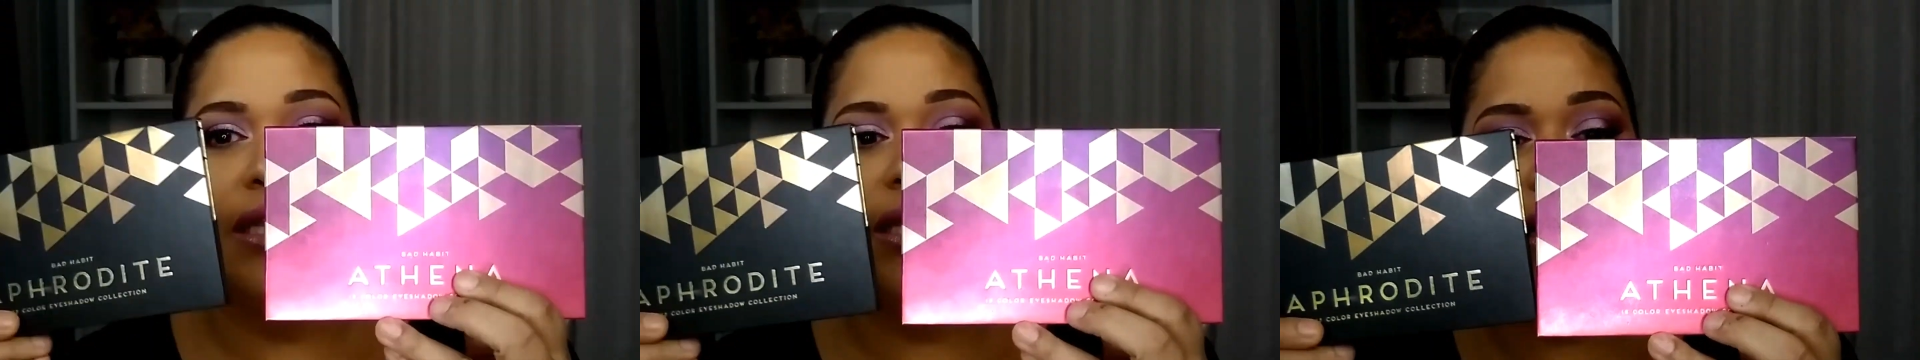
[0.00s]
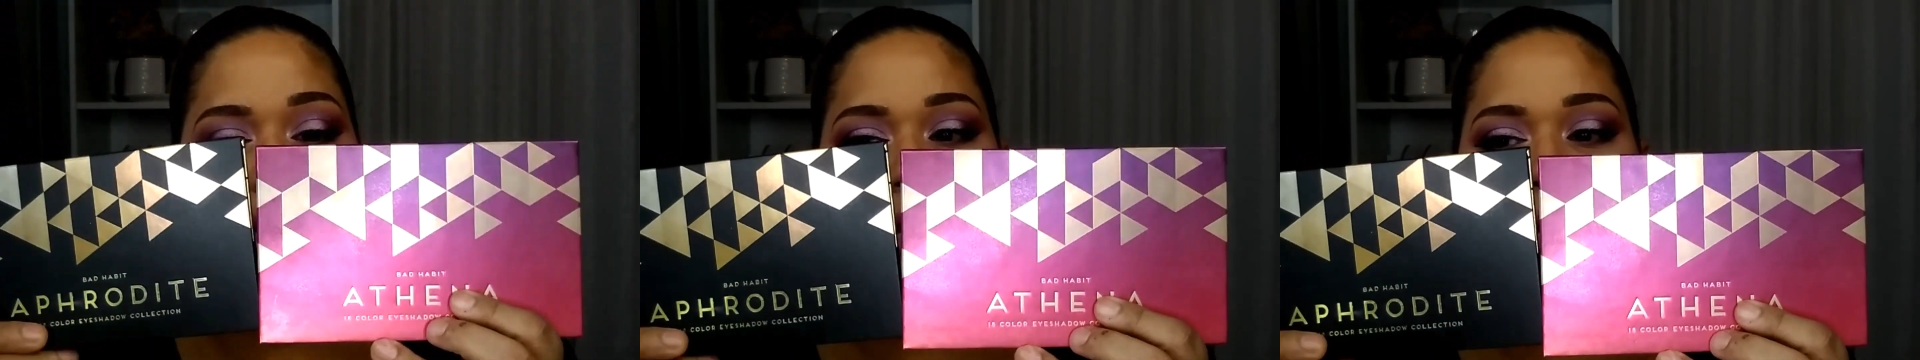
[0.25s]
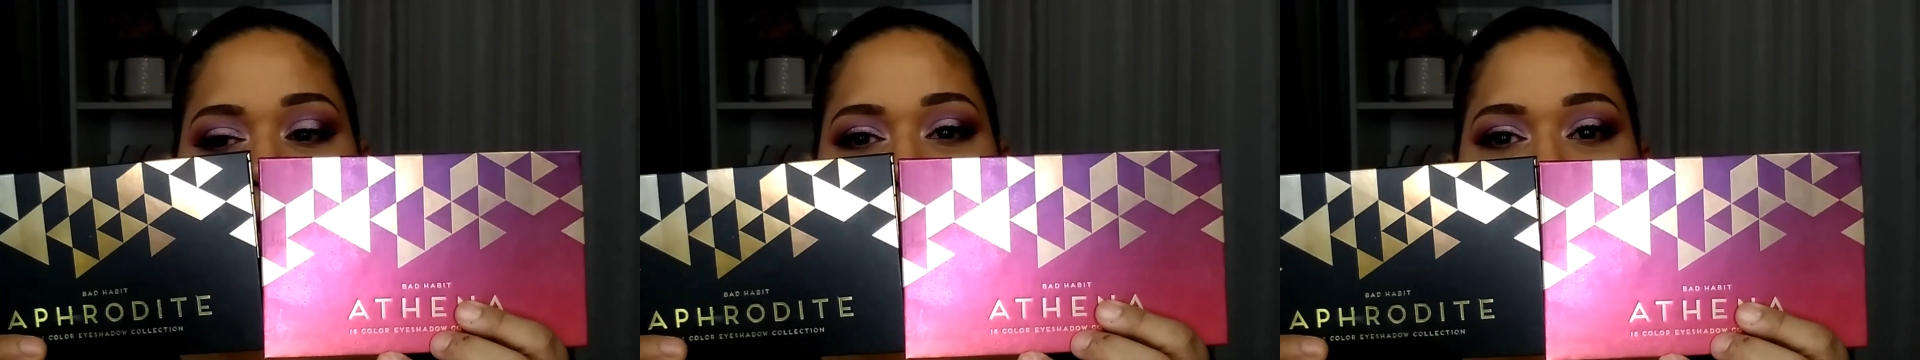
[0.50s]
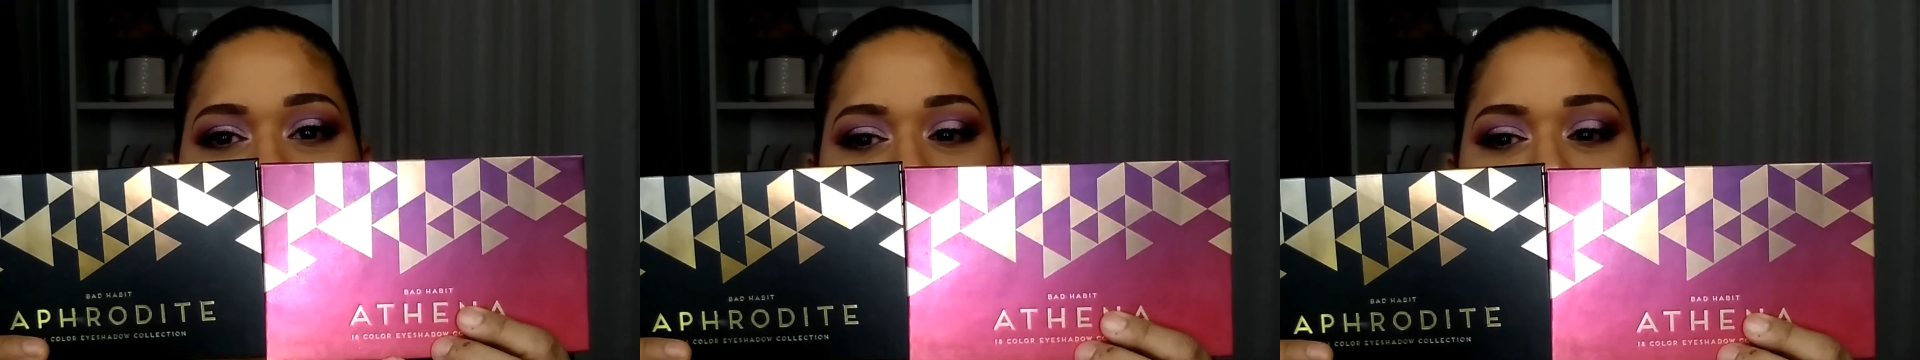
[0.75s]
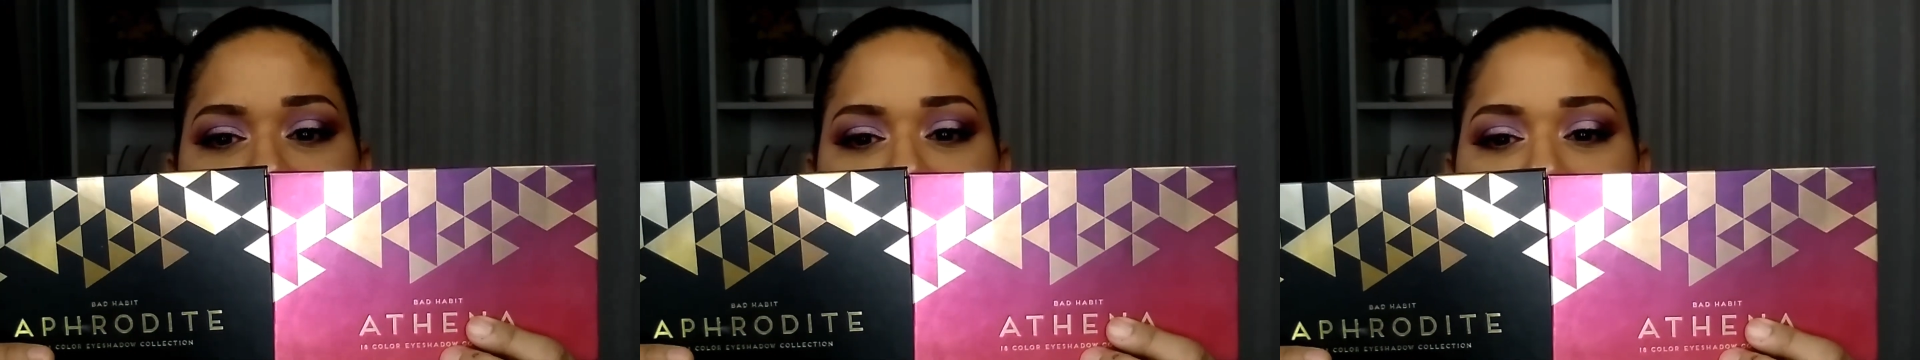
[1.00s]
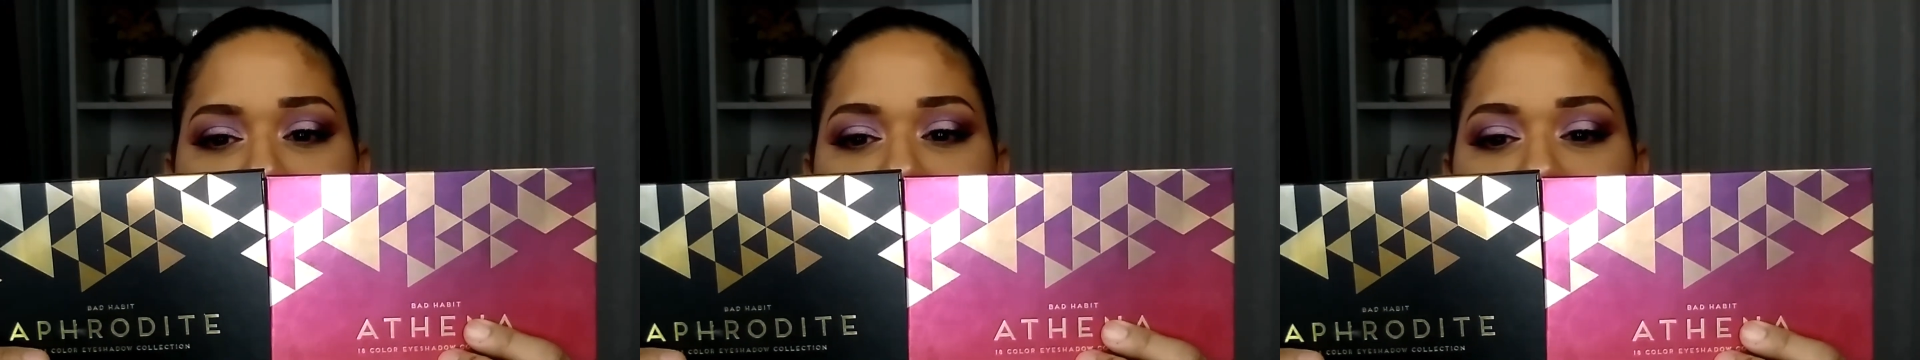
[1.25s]
the
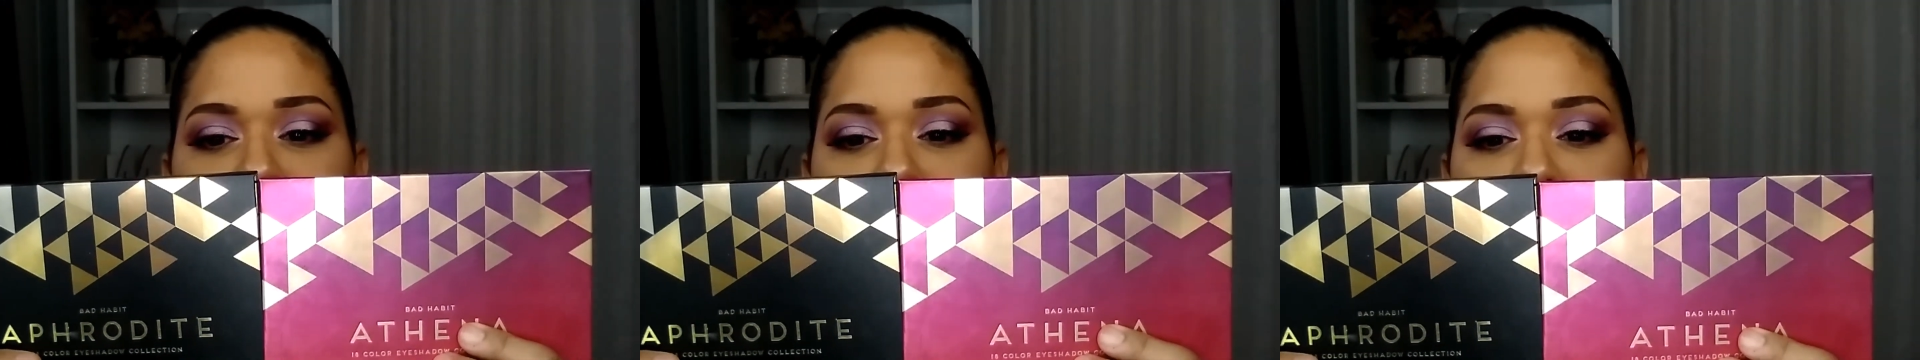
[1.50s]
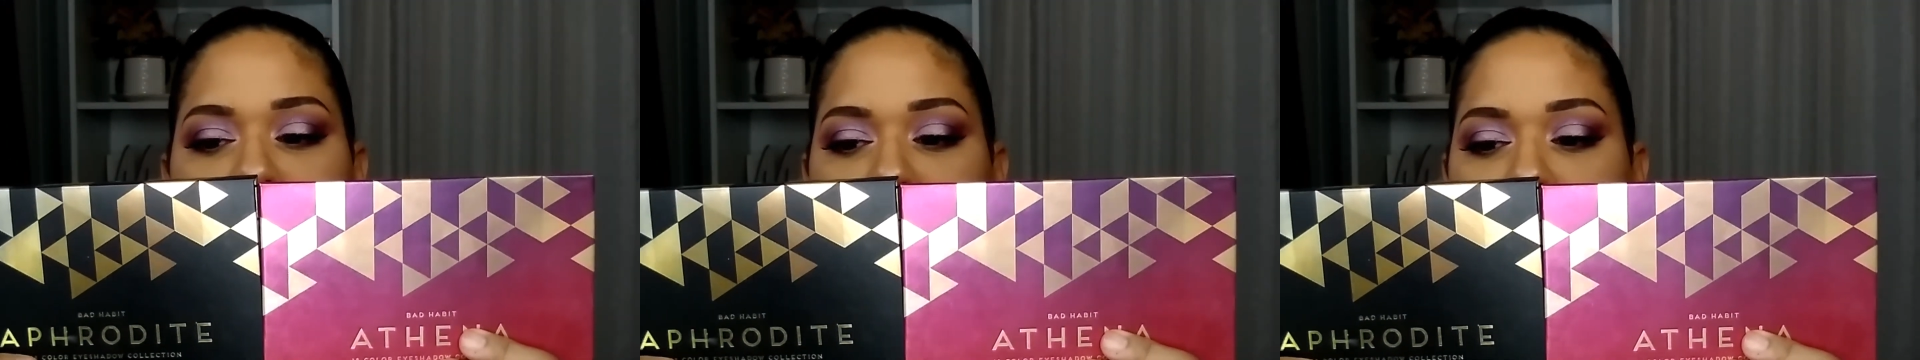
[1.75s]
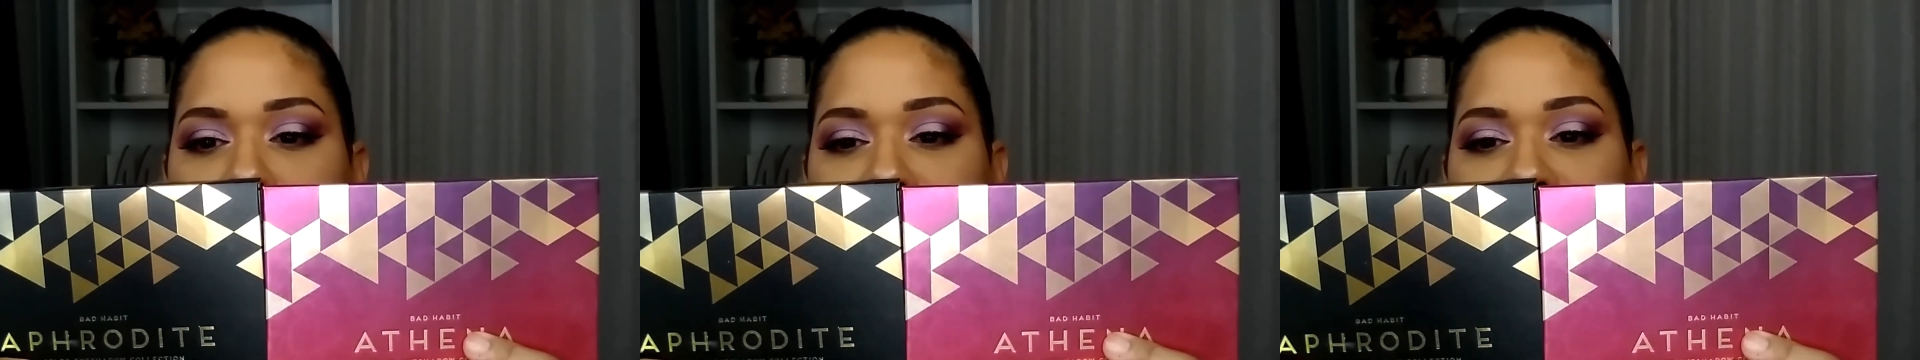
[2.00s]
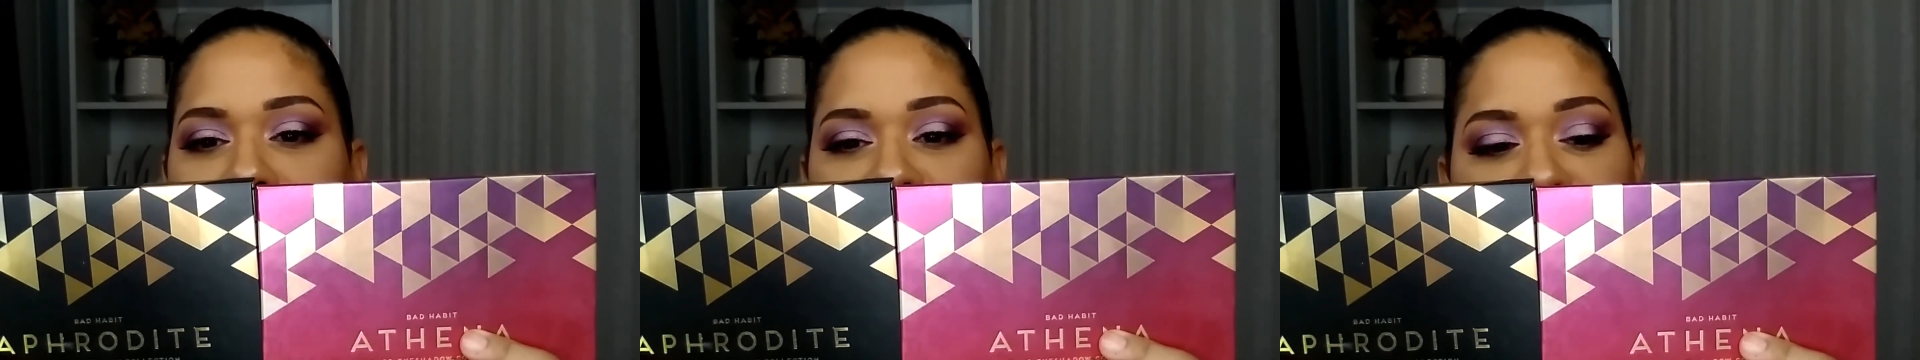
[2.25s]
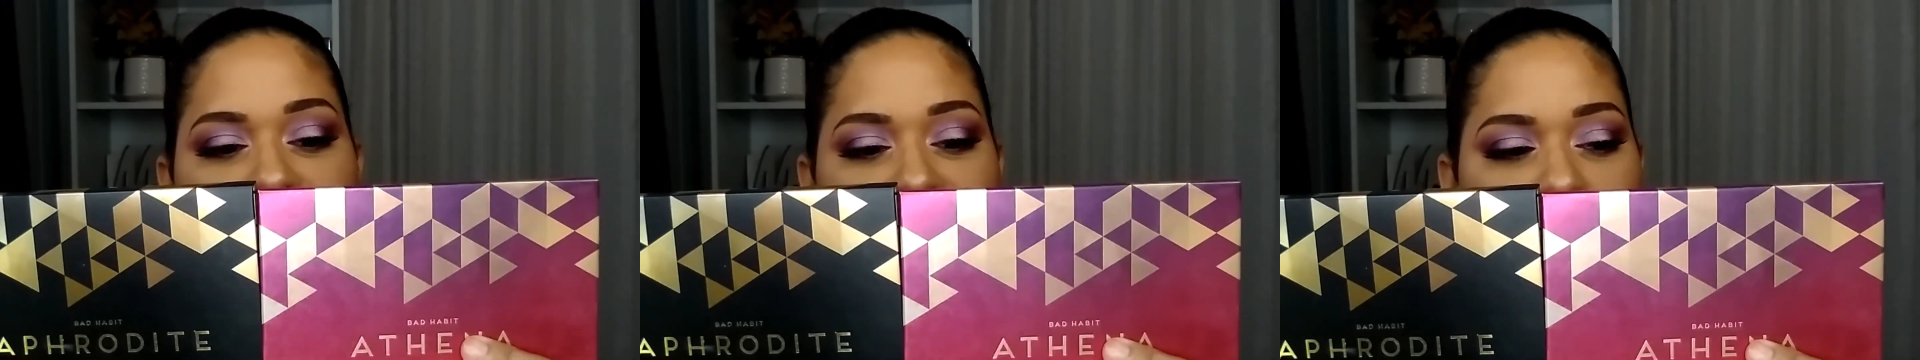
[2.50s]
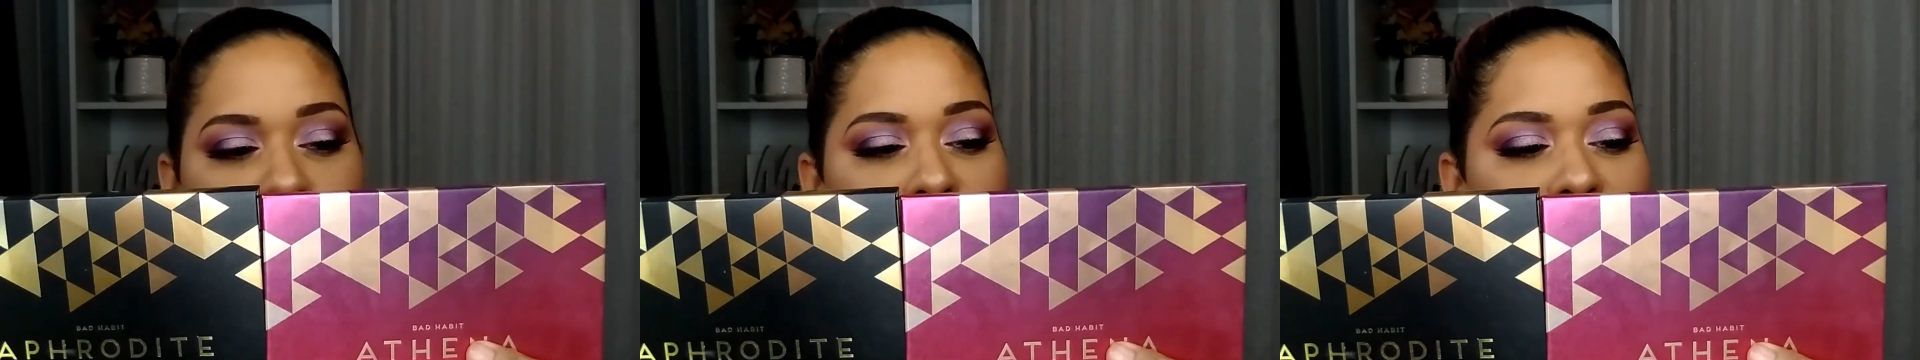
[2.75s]
Aphrodite